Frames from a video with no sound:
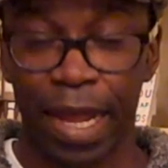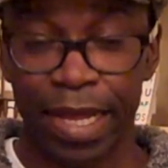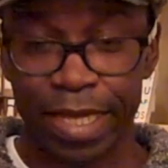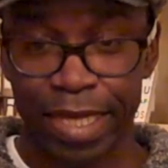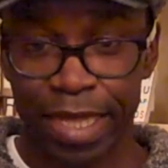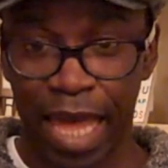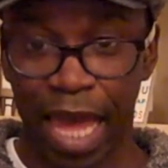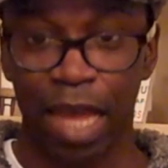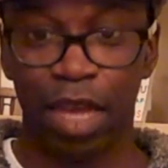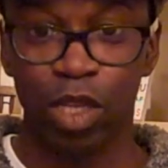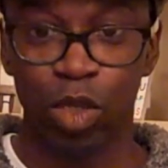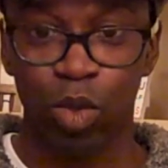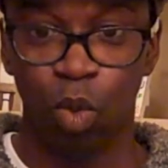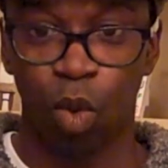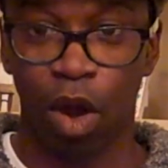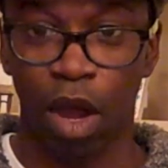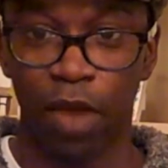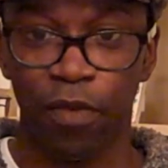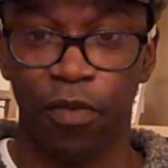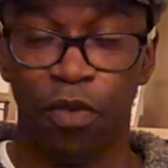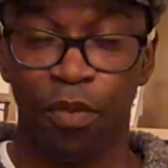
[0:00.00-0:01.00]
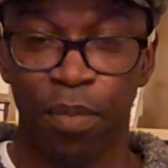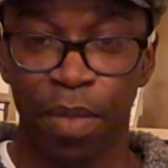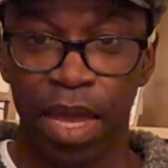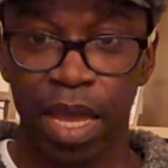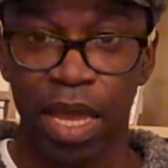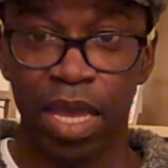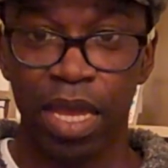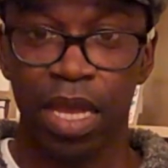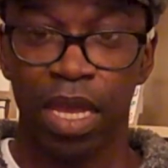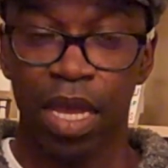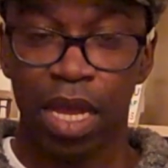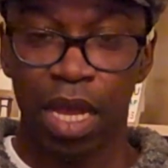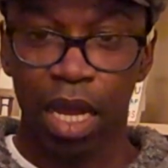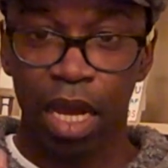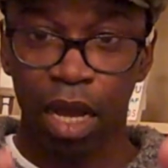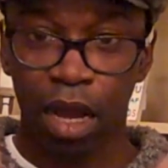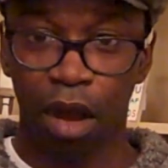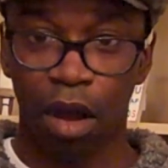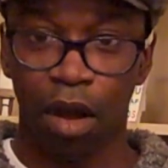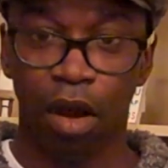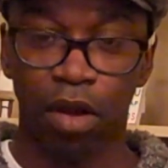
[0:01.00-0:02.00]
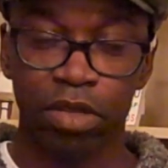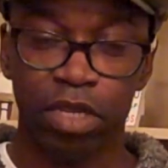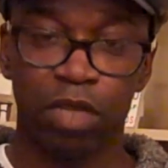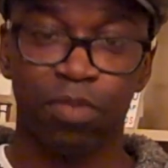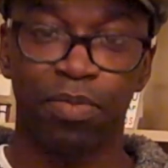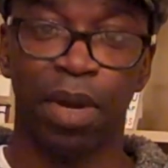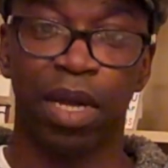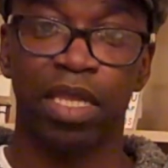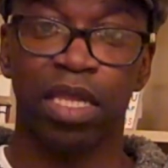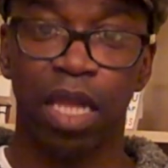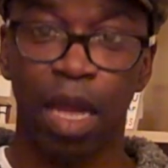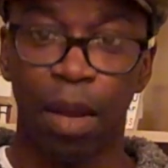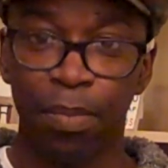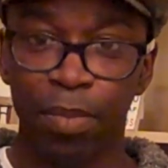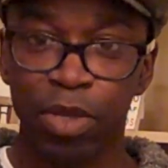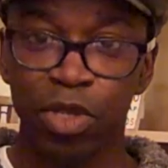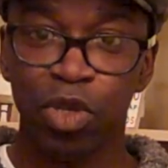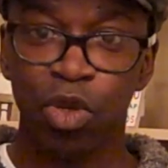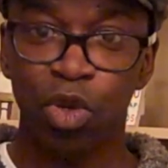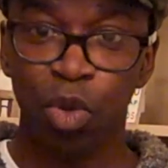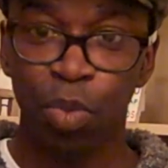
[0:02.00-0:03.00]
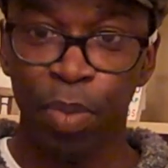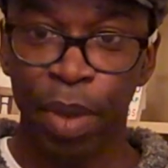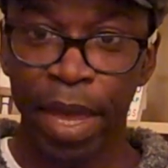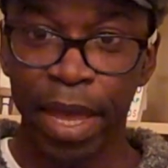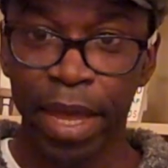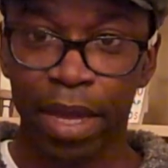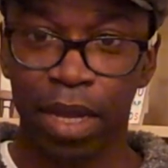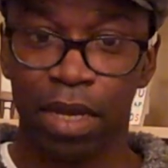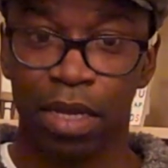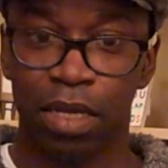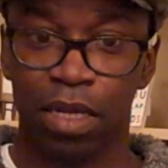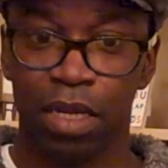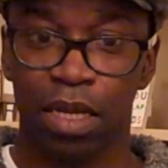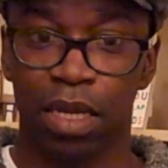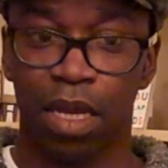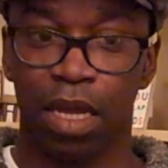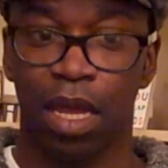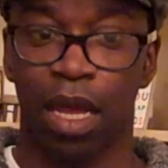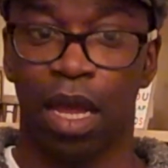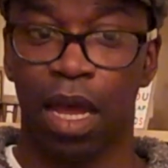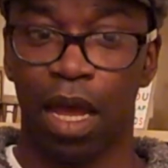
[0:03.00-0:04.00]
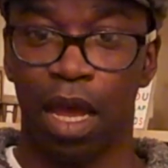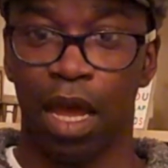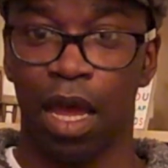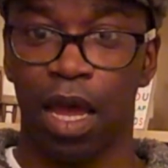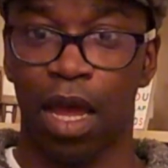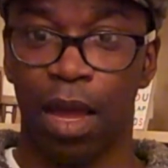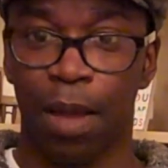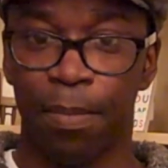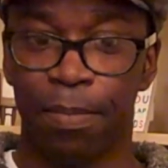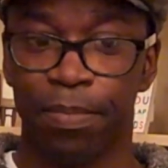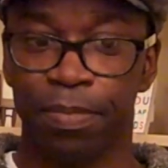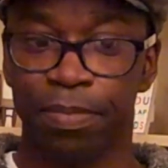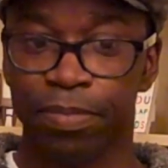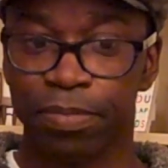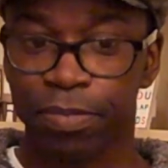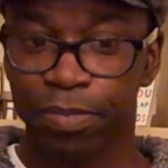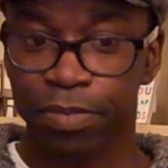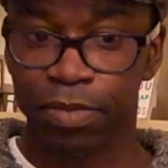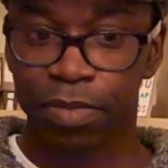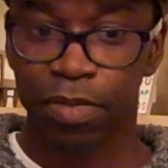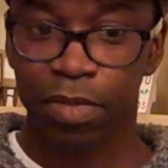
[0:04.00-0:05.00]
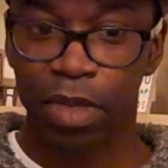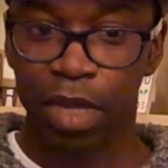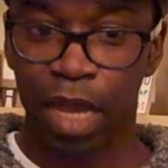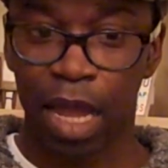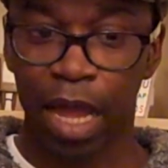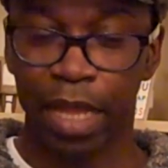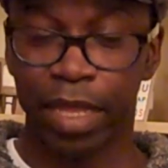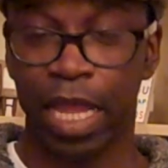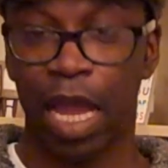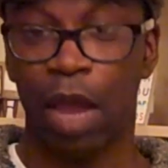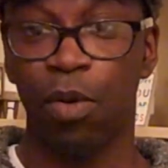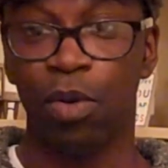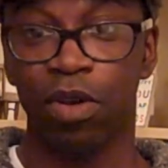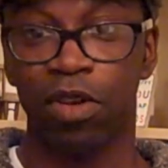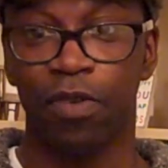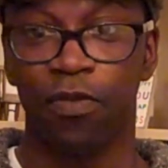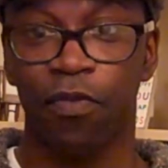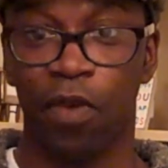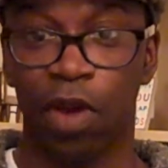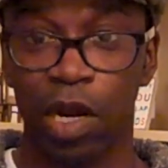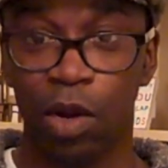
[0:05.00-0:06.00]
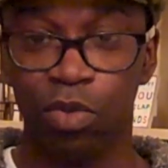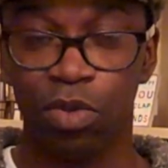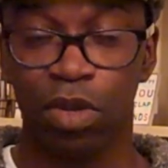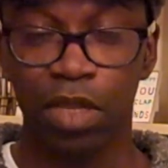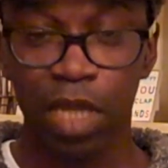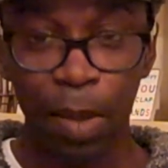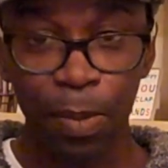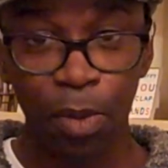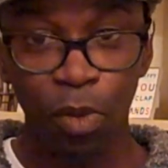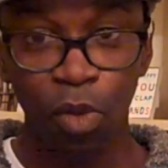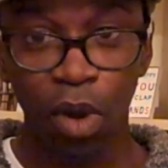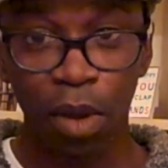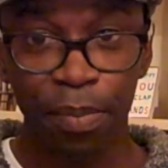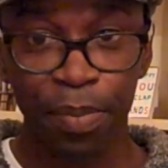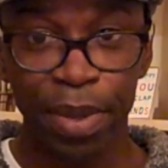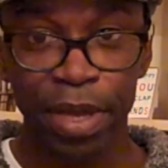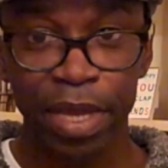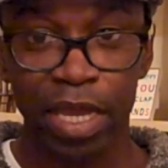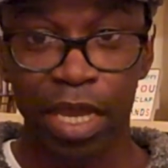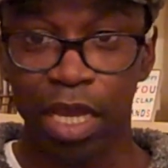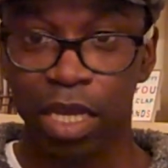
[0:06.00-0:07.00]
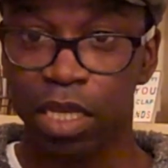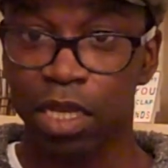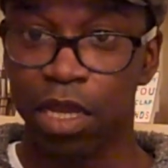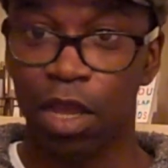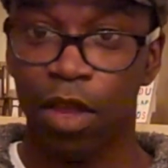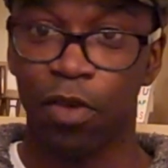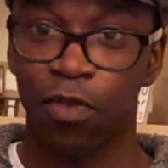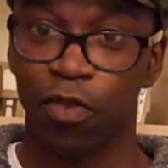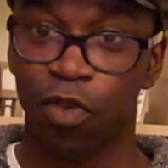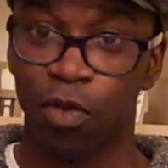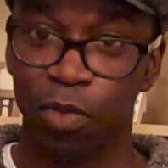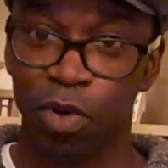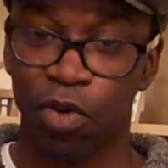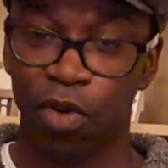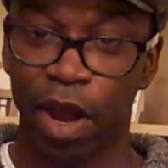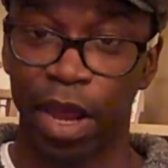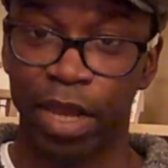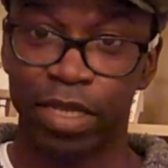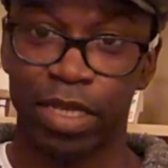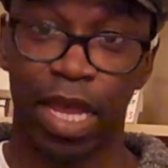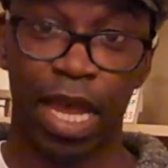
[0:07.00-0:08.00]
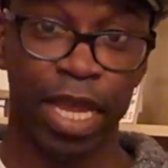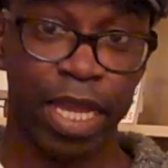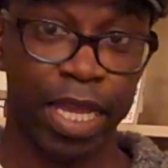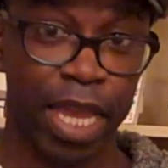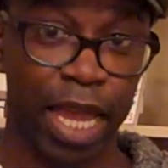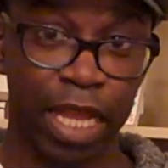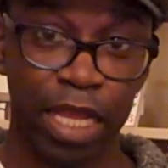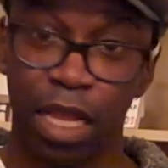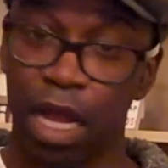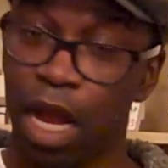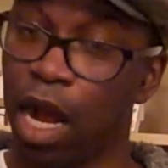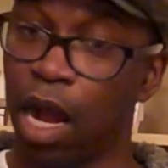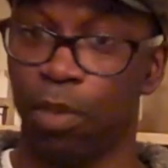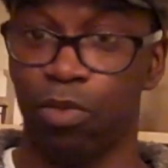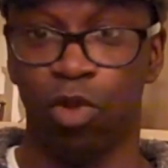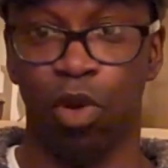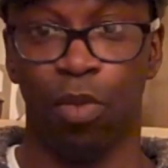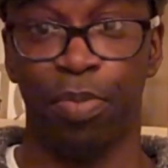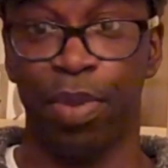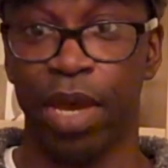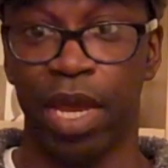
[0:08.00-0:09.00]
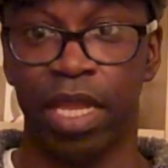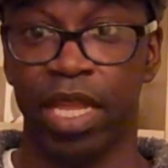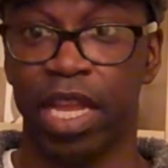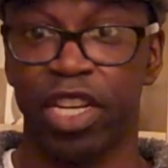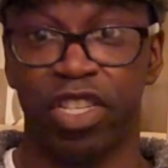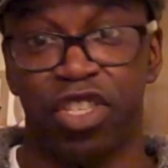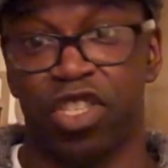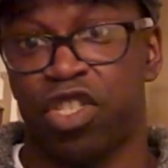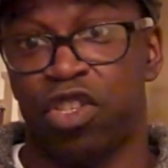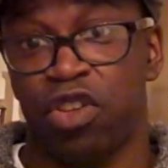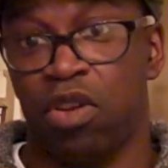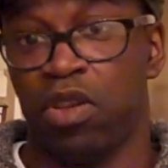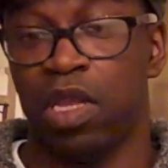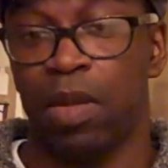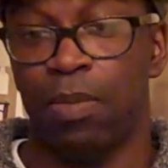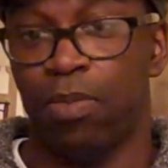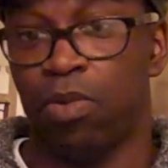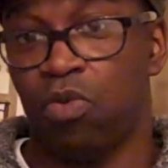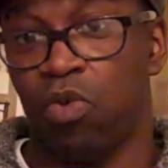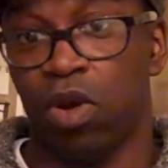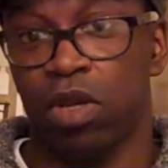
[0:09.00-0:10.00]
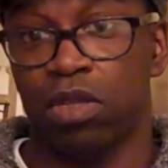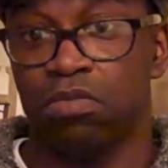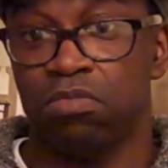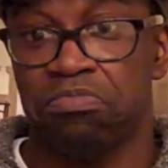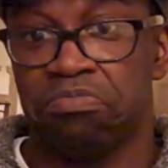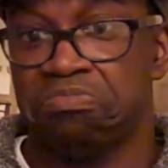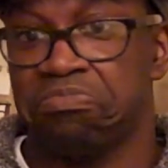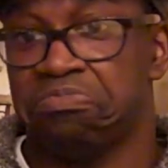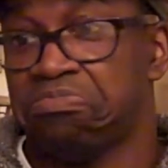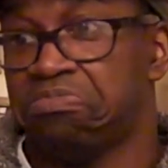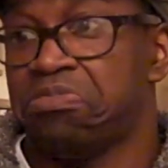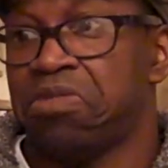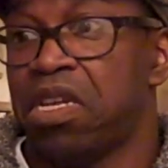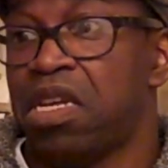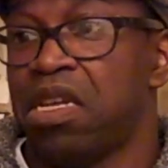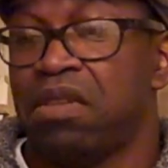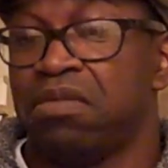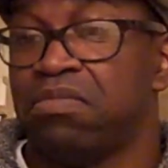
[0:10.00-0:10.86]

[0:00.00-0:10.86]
And that is why, for me, Khan is my number two pick. Um, And now we're going to find out what the number one pick is from Grace. Again, I'm not bitter that she's doing number one. No.